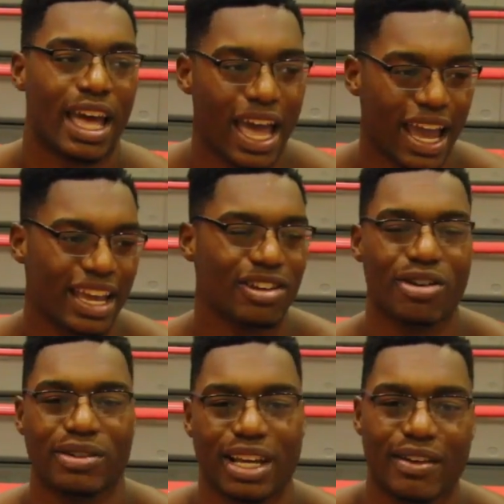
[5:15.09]
Had, you
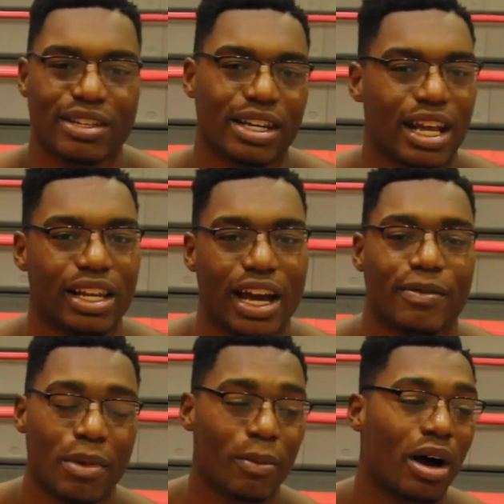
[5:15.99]
know what I'm saying, everything in their life.
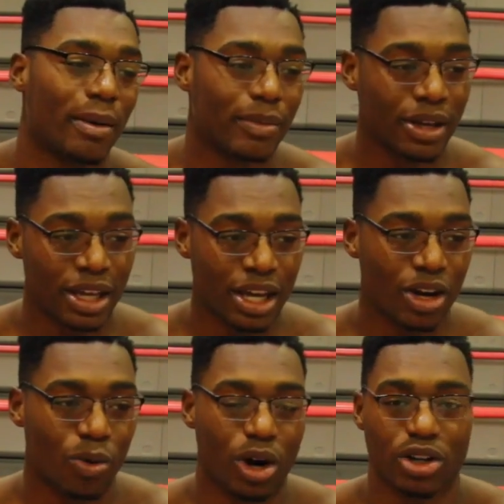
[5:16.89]
My mom
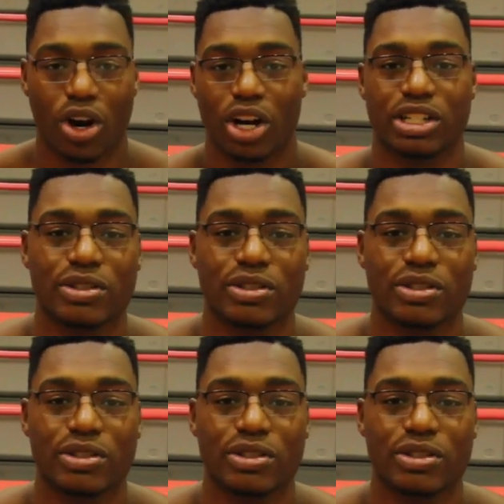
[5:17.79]
worked hard.